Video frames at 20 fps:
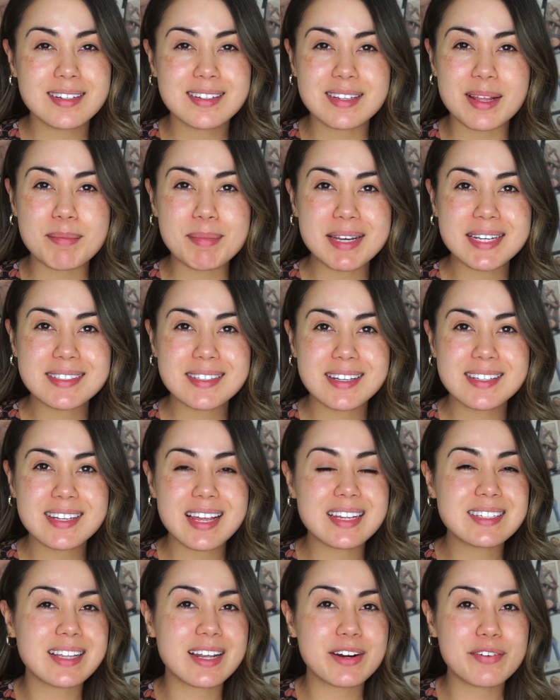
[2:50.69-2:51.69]
Does that make sense?
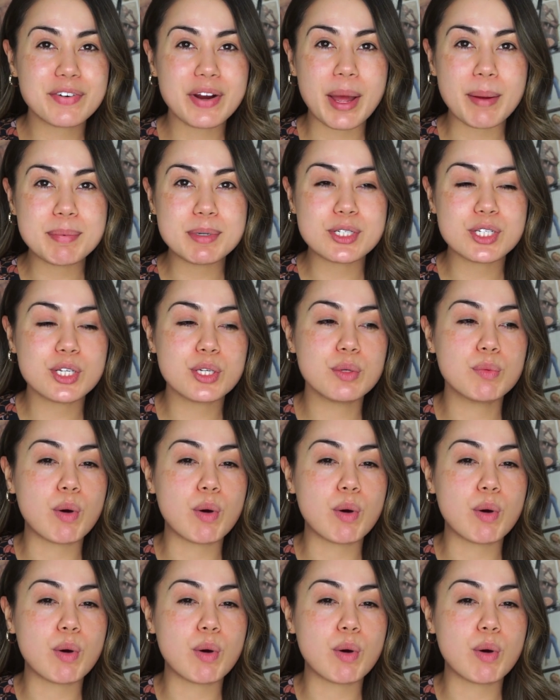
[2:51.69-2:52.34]
Has that ever happened to you?